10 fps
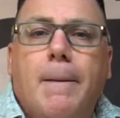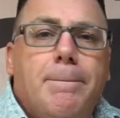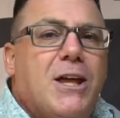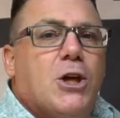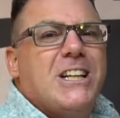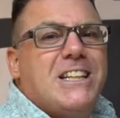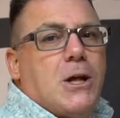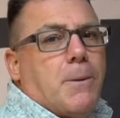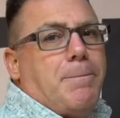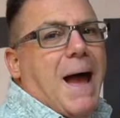Be good to
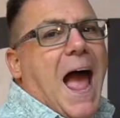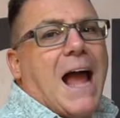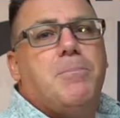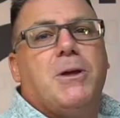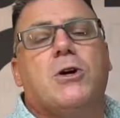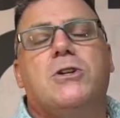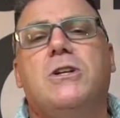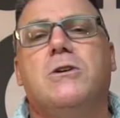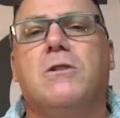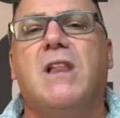your back, be good to
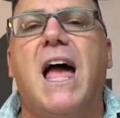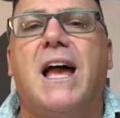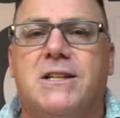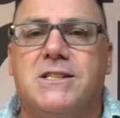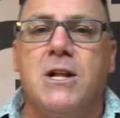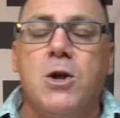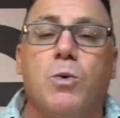your legs.